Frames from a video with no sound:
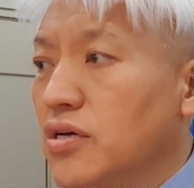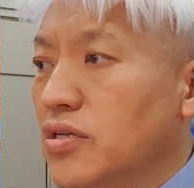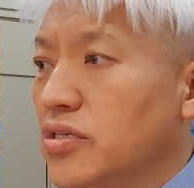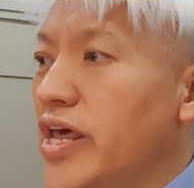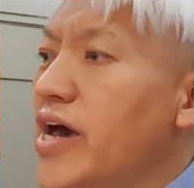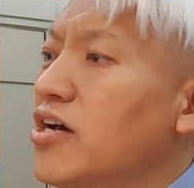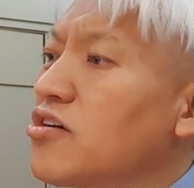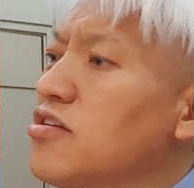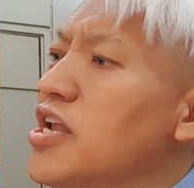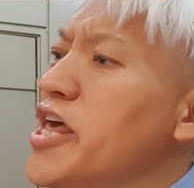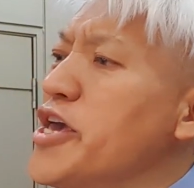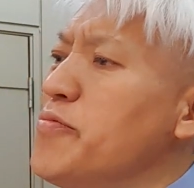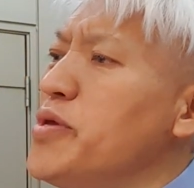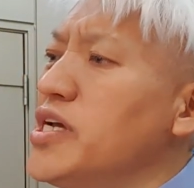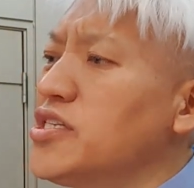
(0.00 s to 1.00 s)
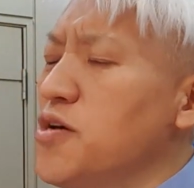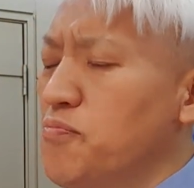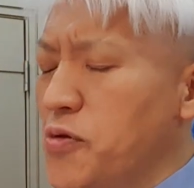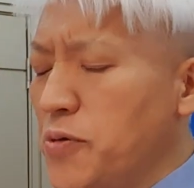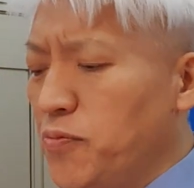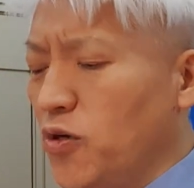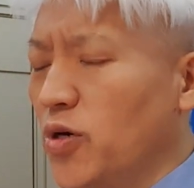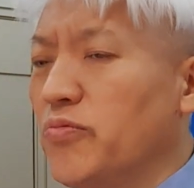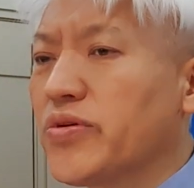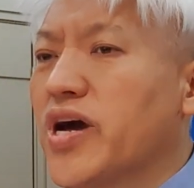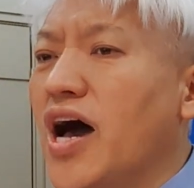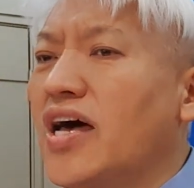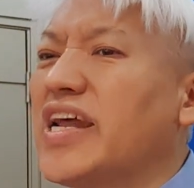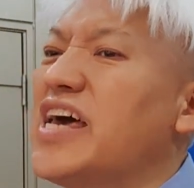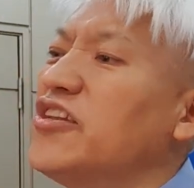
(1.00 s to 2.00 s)
They're claiming the people of
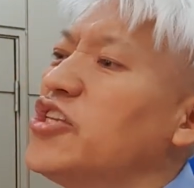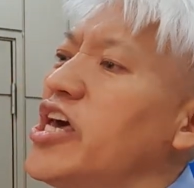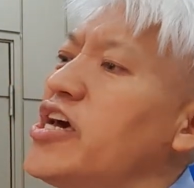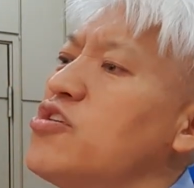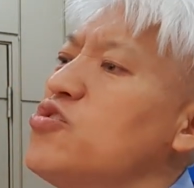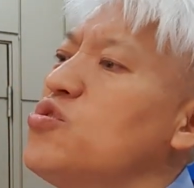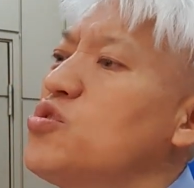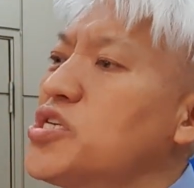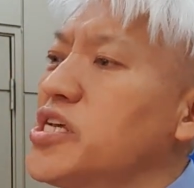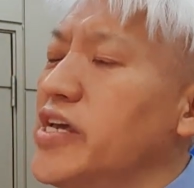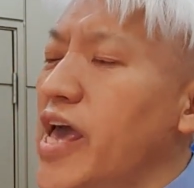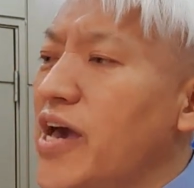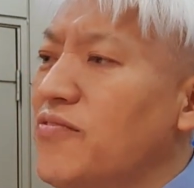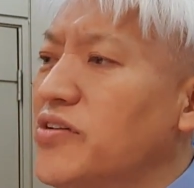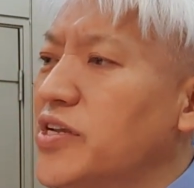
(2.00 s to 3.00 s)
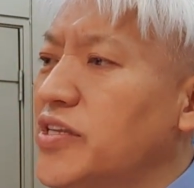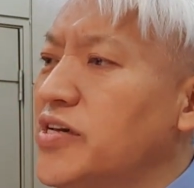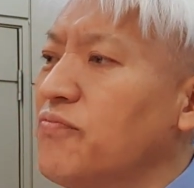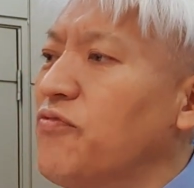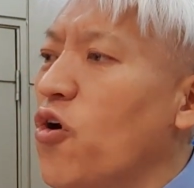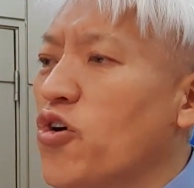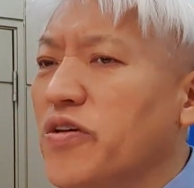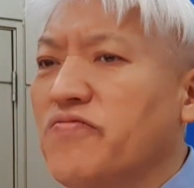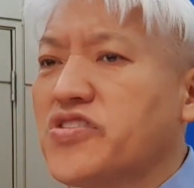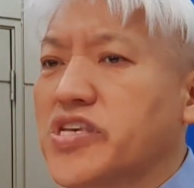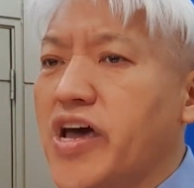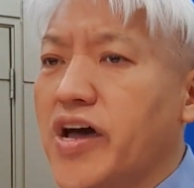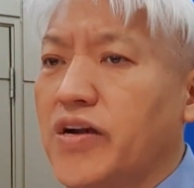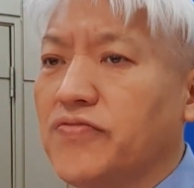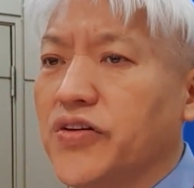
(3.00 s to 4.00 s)
God and they're using everything for
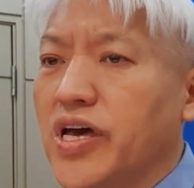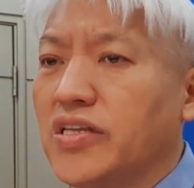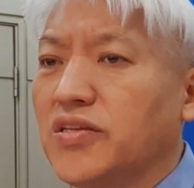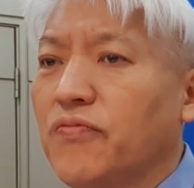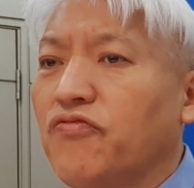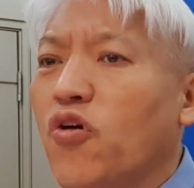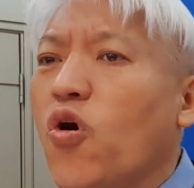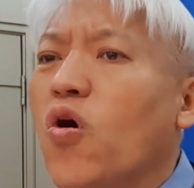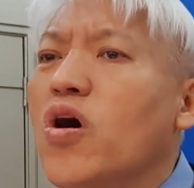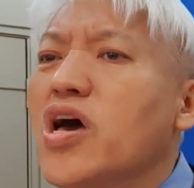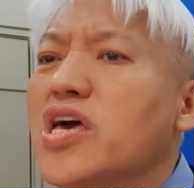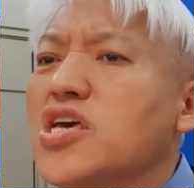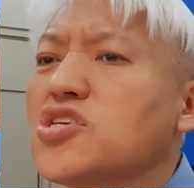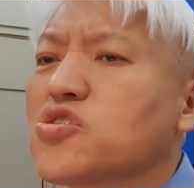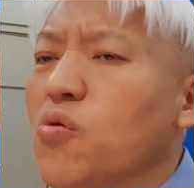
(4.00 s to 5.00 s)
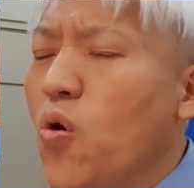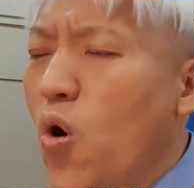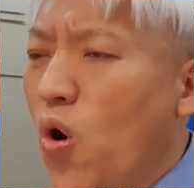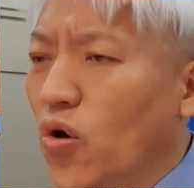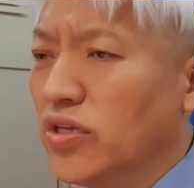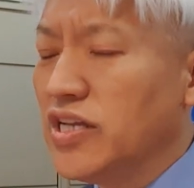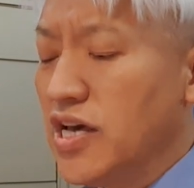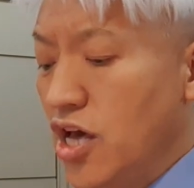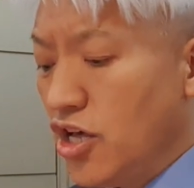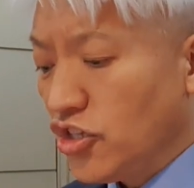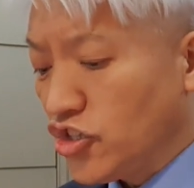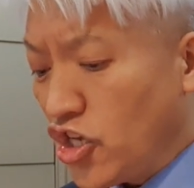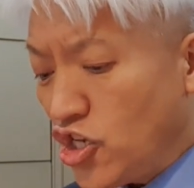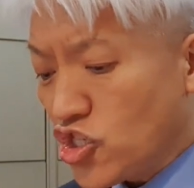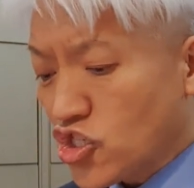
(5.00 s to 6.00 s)
himself and for his own.
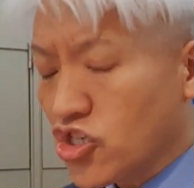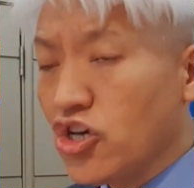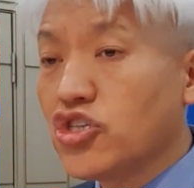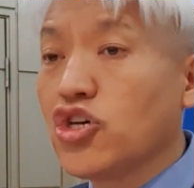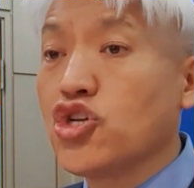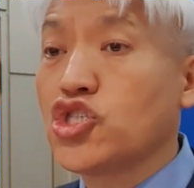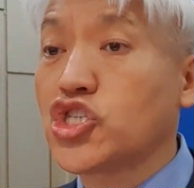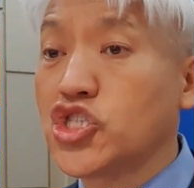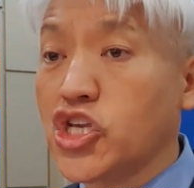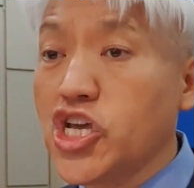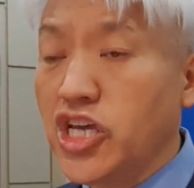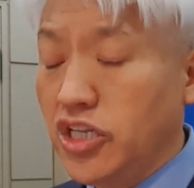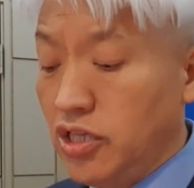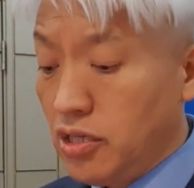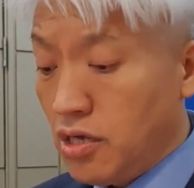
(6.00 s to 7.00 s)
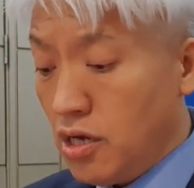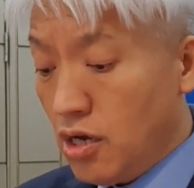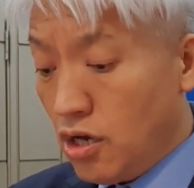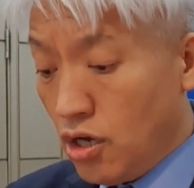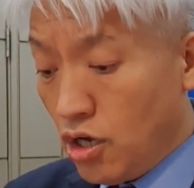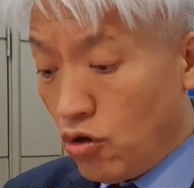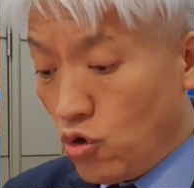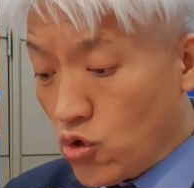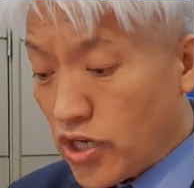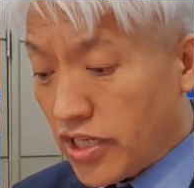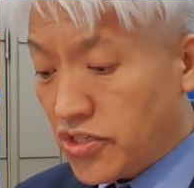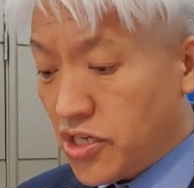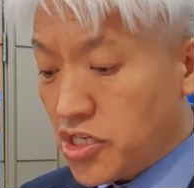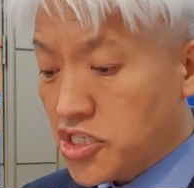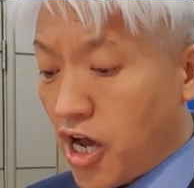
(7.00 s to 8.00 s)
This is a sin. Look at
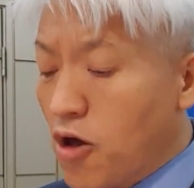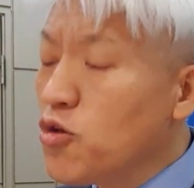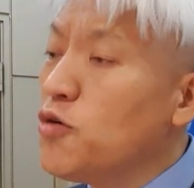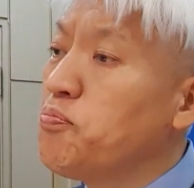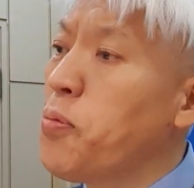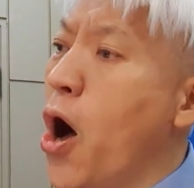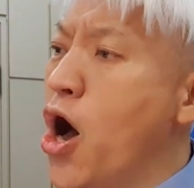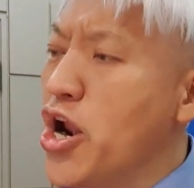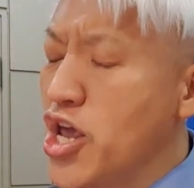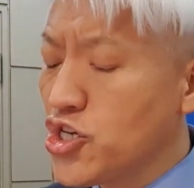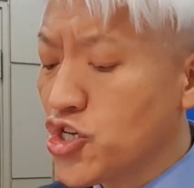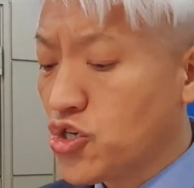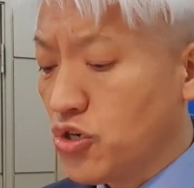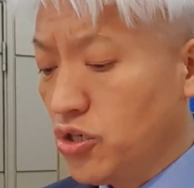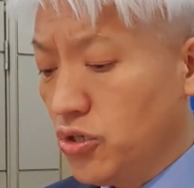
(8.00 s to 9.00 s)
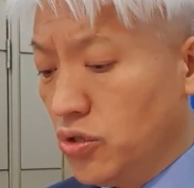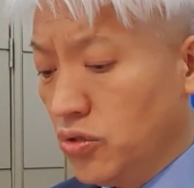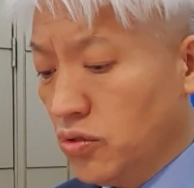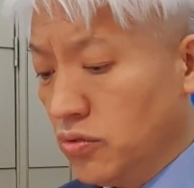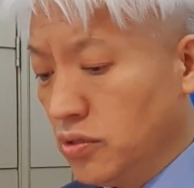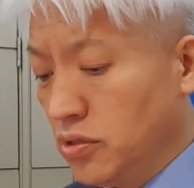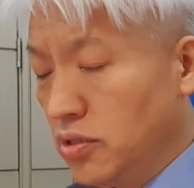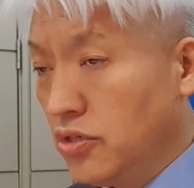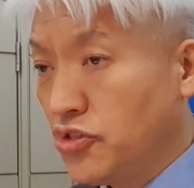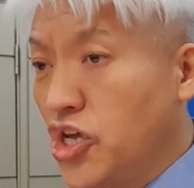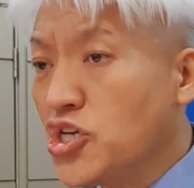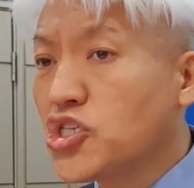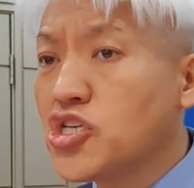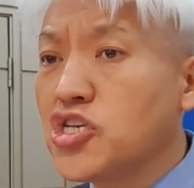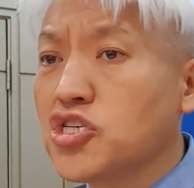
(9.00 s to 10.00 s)
this. I will punish you.
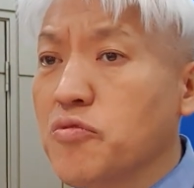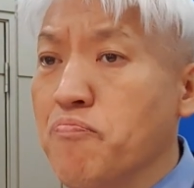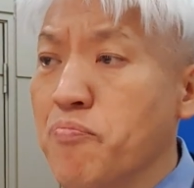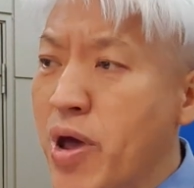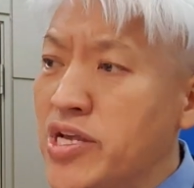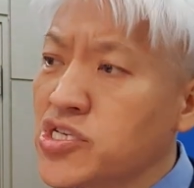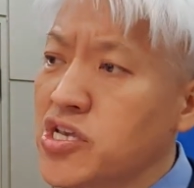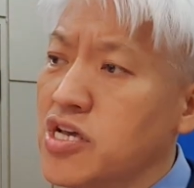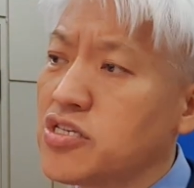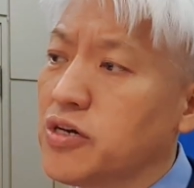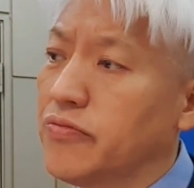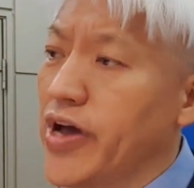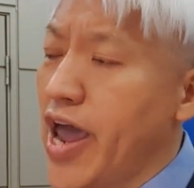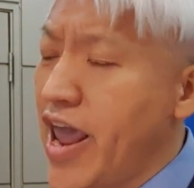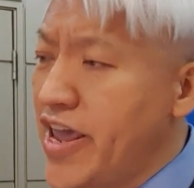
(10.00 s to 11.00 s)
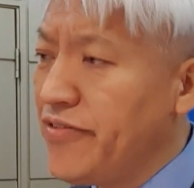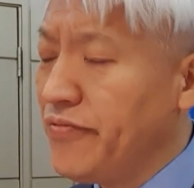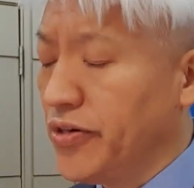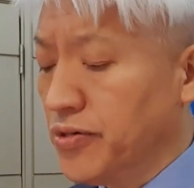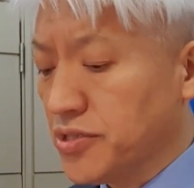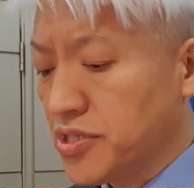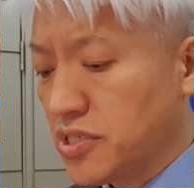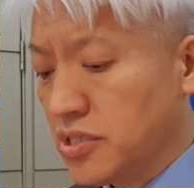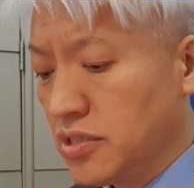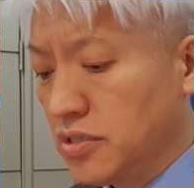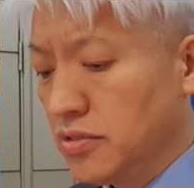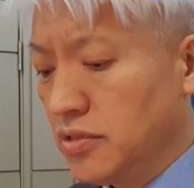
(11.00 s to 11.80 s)
This is a message of Amos.